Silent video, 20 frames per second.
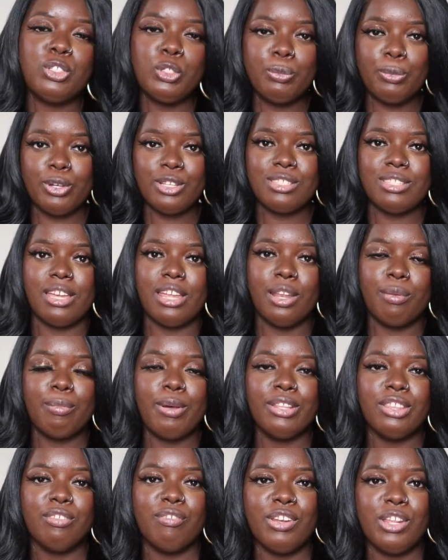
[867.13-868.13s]
super excited
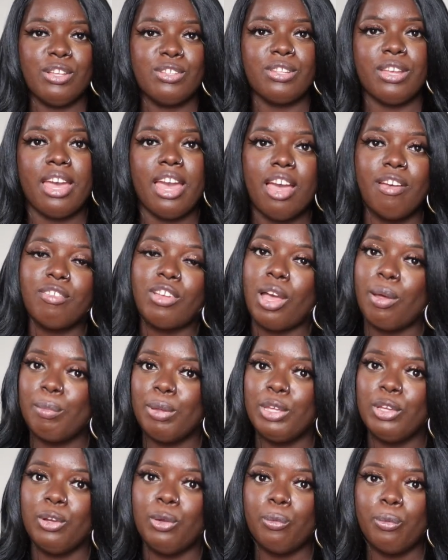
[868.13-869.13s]
about the videos I have
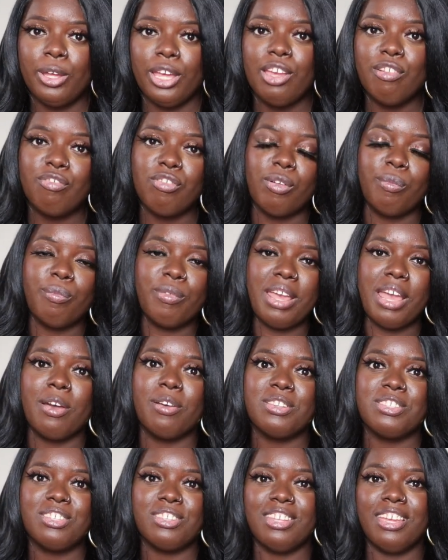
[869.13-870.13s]
coming your way from now
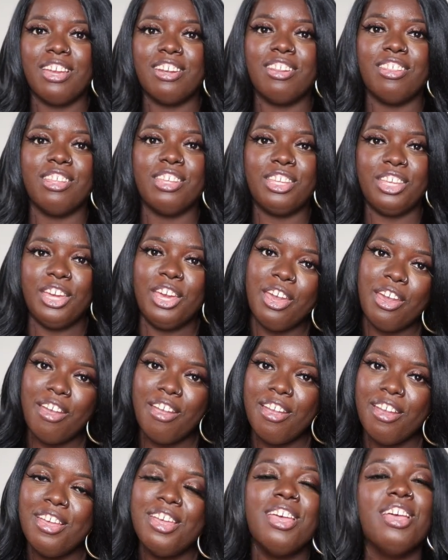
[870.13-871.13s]
until the end of the year.
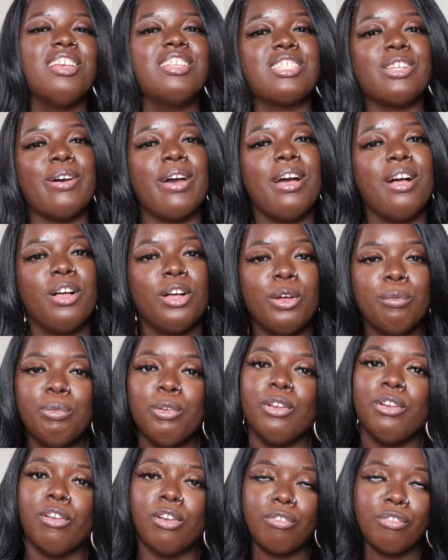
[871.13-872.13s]
So I hope
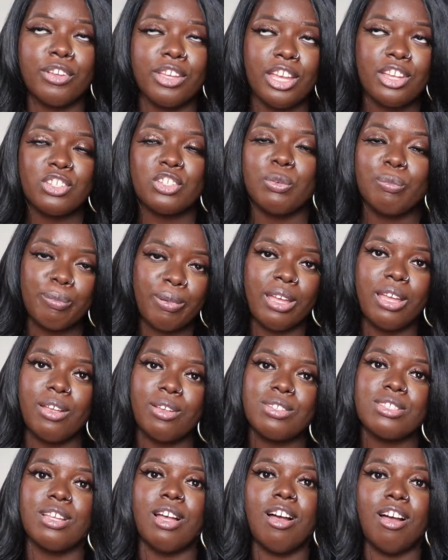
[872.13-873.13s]
your notification
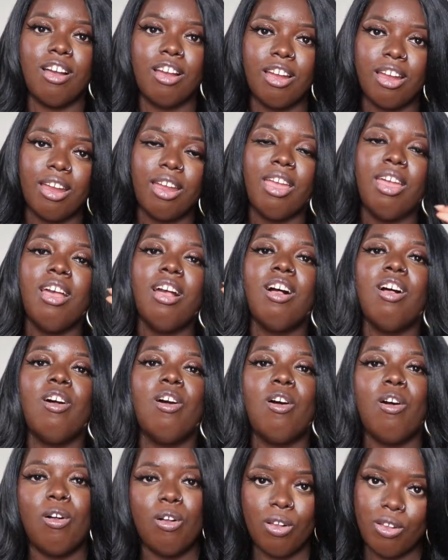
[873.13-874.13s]
bells are
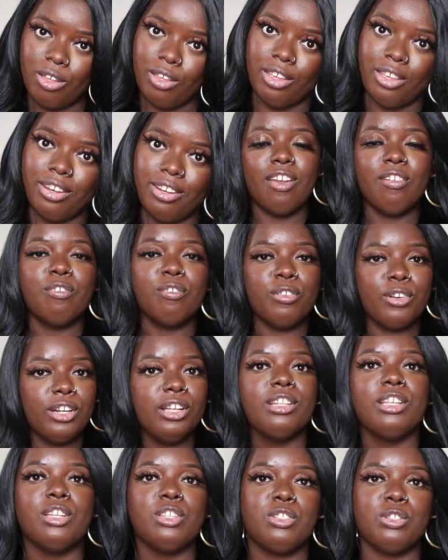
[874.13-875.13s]
on. I
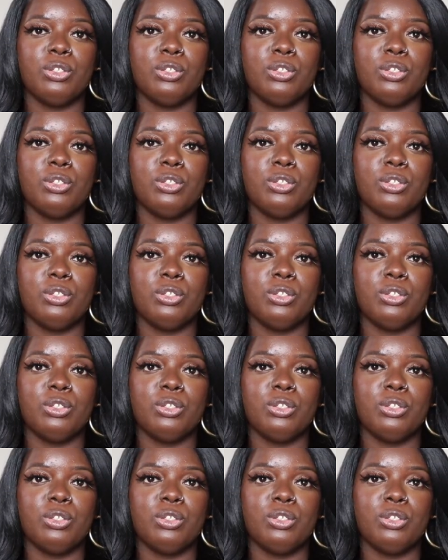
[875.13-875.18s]
really